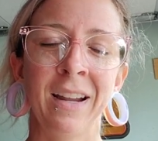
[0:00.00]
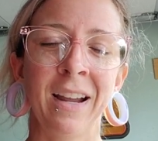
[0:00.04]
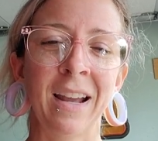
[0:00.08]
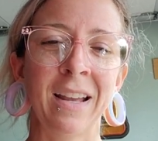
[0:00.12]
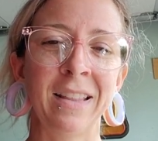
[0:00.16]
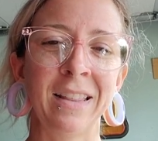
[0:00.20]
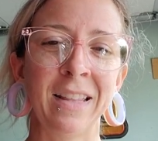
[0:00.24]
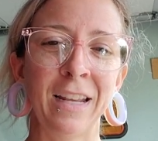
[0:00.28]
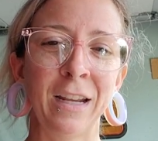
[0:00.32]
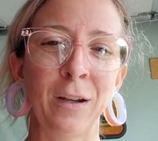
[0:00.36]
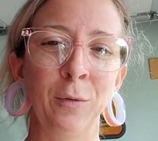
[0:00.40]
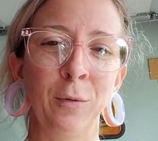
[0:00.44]

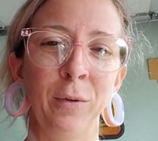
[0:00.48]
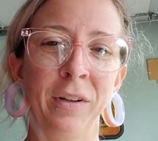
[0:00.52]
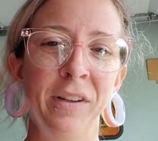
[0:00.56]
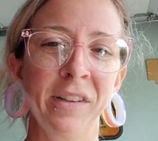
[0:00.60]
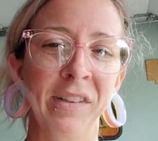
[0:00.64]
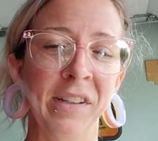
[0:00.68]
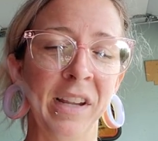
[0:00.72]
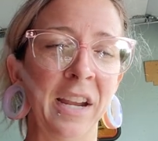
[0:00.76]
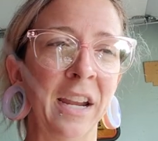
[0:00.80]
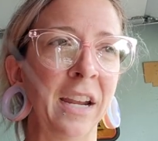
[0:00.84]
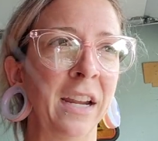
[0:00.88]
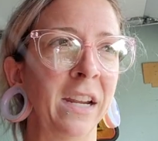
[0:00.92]
And they would
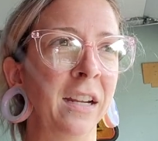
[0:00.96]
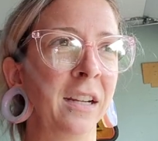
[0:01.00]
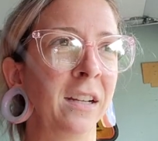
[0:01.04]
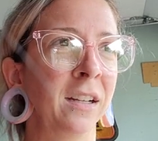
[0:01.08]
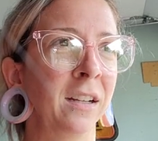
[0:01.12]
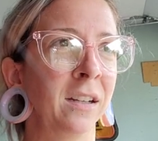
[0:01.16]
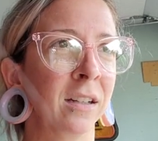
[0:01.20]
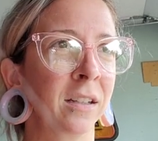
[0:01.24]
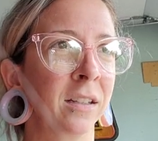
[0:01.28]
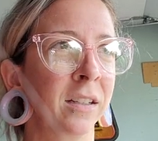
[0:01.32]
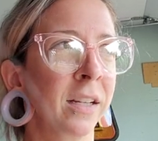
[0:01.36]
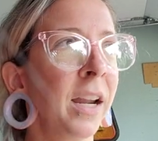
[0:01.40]
say,
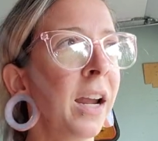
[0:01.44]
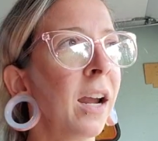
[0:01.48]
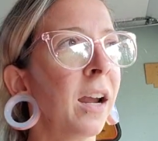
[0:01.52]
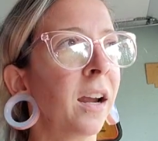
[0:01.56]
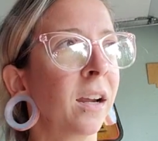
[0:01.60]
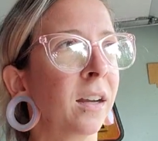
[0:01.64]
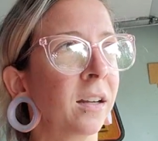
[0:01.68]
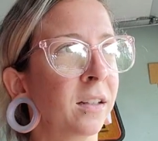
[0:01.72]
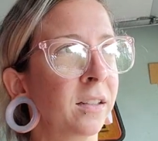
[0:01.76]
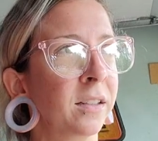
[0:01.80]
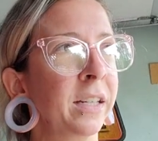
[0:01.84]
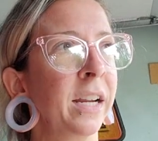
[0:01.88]
yeah,
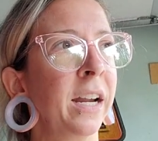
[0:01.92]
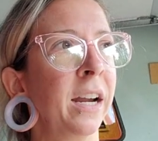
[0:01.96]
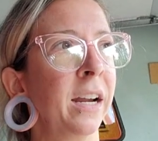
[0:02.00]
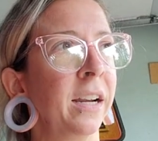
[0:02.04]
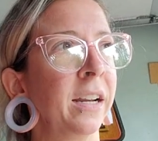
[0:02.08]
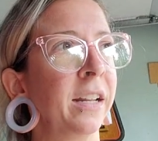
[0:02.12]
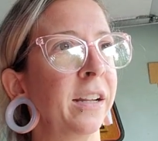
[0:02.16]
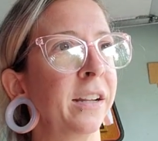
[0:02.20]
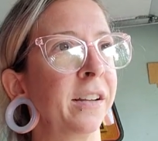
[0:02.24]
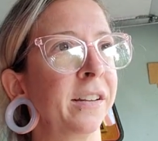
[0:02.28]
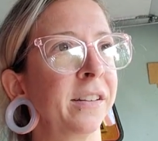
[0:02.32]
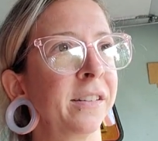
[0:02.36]

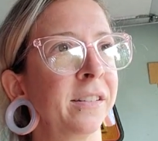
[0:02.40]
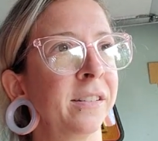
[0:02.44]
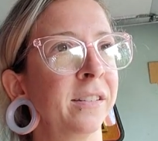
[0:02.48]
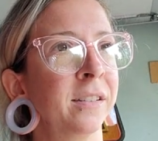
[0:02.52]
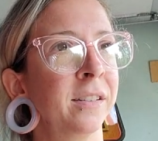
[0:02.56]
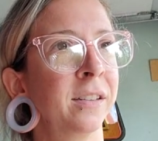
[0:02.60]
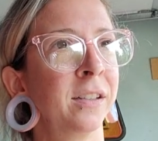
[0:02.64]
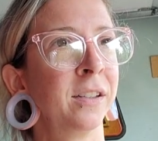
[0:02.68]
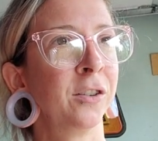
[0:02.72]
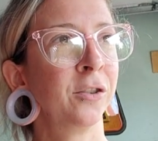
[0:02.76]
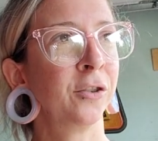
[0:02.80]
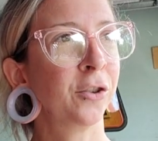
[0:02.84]
it is.
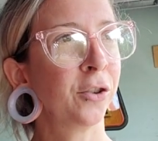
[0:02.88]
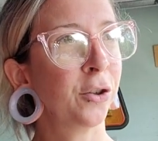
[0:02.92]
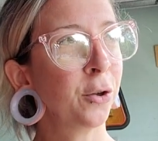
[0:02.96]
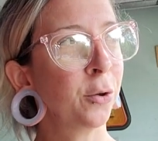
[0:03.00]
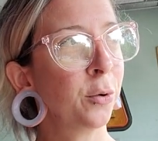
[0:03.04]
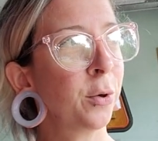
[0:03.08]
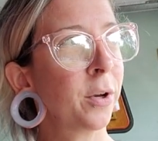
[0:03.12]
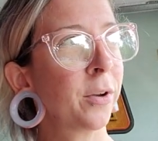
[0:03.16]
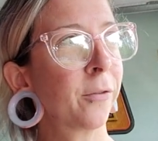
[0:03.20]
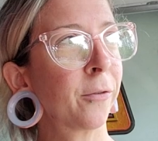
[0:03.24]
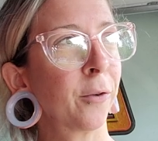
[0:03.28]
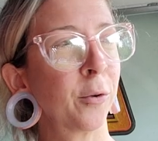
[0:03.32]

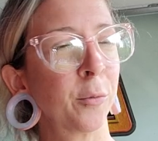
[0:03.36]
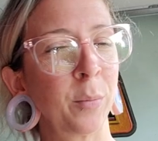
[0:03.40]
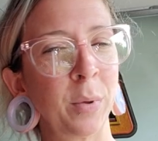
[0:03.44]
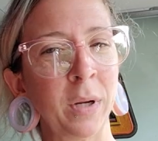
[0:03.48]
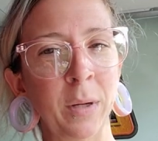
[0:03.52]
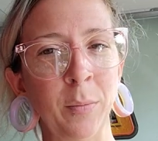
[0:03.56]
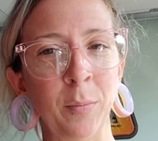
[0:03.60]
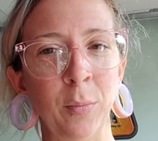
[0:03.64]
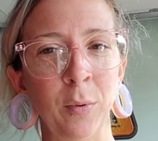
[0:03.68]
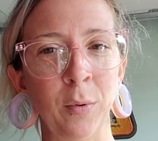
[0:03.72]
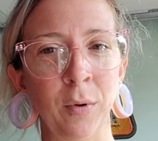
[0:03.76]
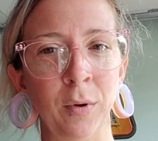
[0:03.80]
Two different
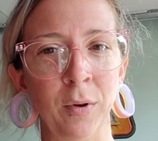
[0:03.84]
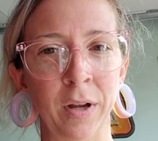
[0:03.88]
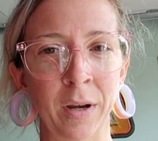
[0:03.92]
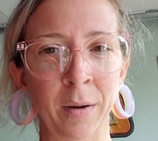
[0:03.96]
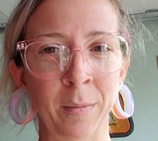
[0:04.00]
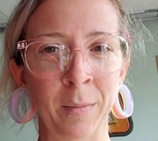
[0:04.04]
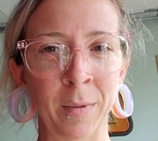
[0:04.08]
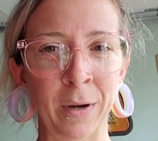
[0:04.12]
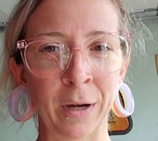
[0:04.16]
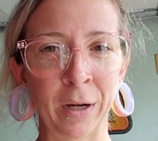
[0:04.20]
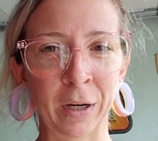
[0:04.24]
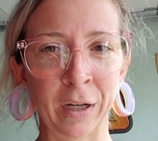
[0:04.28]
people at
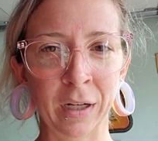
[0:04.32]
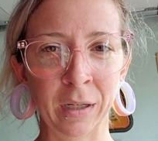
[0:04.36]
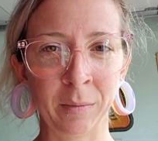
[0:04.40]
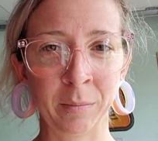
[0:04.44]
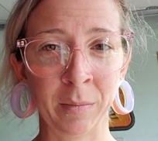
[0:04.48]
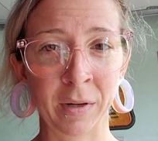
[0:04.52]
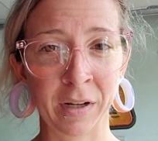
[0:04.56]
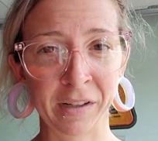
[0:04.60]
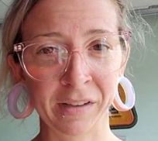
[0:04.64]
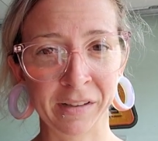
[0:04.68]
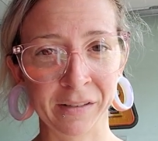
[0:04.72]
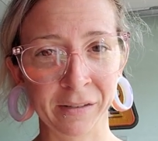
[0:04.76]

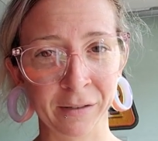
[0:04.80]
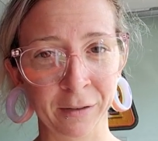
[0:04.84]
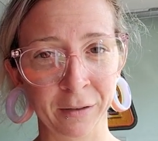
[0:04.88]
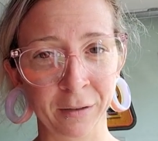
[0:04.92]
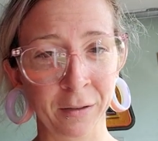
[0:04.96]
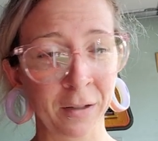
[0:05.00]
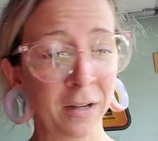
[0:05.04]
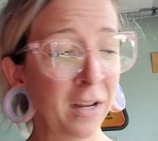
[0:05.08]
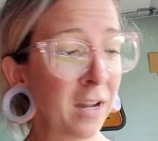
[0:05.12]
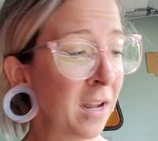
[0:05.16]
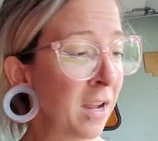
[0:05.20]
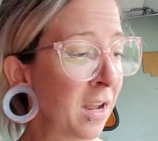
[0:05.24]
American
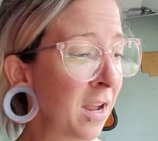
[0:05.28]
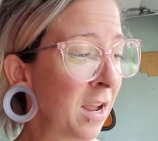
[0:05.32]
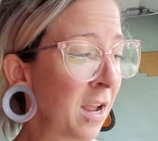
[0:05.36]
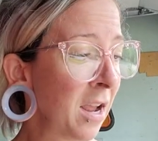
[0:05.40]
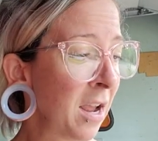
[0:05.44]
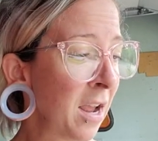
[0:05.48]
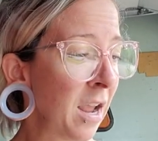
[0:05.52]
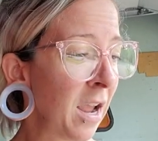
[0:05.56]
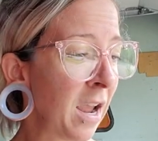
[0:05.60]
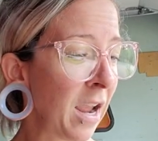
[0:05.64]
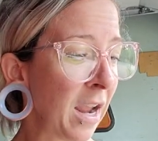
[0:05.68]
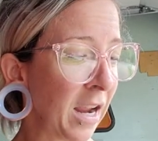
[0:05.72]
Muscle
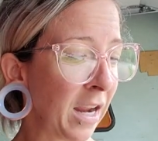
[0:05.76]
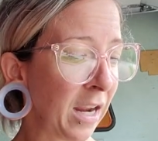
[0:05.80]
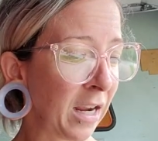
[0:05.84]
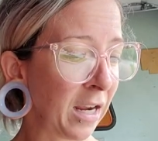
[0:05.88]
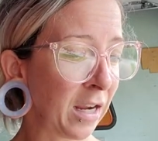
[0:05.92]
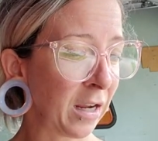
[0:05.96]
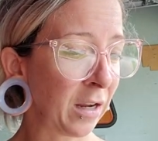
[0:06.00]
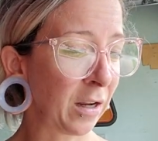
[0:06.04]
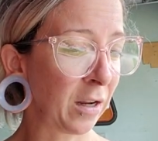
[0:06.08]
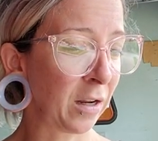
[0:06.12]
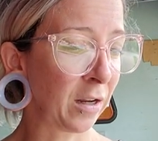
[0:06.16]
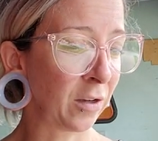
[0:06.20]

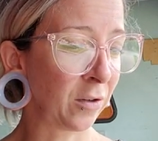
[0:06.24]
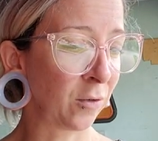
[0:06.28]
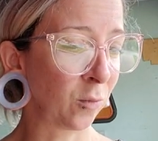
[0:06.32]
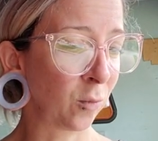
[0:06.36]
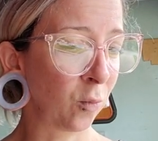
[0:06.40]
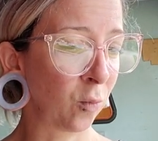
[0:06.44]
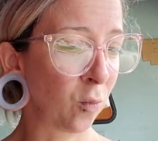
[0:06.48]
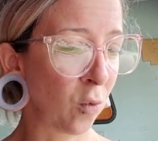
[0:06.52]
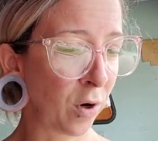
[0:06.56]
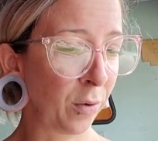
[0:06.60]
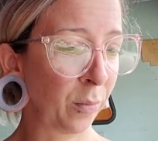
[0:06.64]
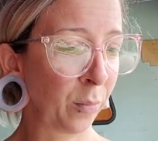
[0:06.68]
and
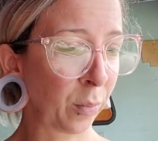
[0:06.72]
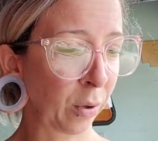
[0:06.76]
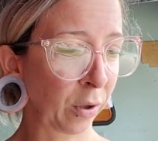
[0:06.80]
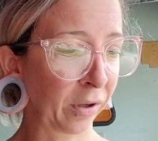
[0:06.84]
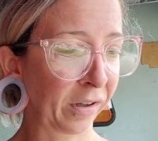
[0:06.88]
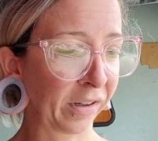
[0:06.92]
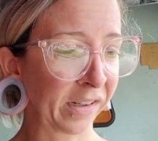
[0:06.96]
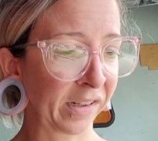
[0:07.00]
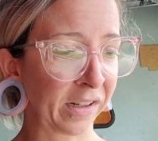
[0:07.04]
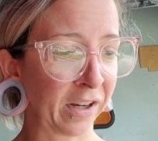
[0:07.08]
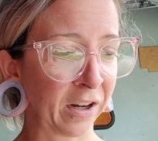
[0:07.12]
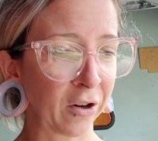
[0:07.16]
one
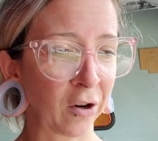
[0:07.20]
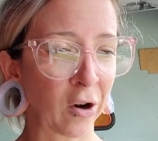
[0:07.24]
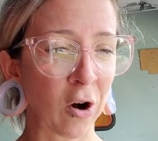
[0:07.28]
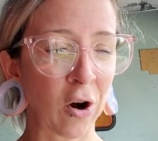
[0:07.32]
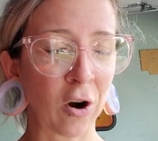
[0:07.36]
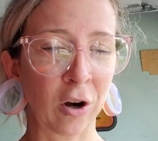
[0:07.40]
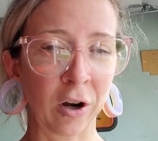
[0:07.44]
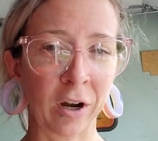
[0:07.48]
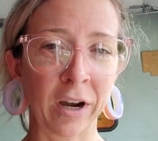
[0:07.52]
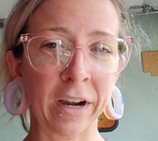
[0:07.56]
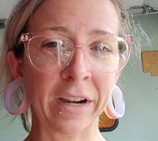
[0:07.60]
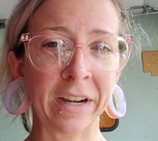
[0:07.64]
person at
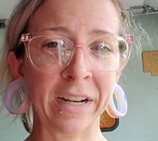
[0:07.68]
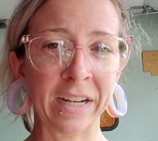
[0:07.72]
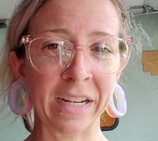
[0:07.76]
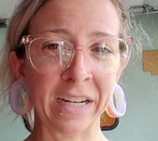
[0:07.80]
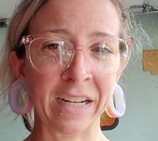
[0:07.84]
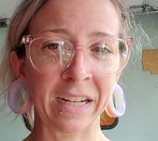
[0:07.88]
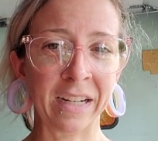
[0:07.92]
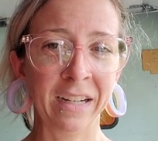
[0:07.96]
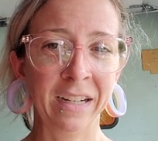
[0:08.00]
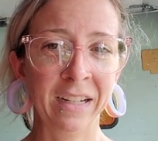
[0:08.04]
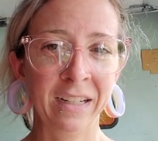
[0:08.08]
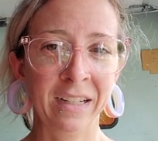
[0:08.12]
Car
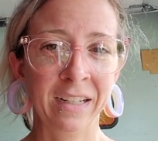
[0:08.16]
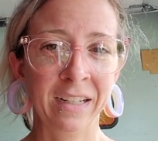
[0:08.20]
ID.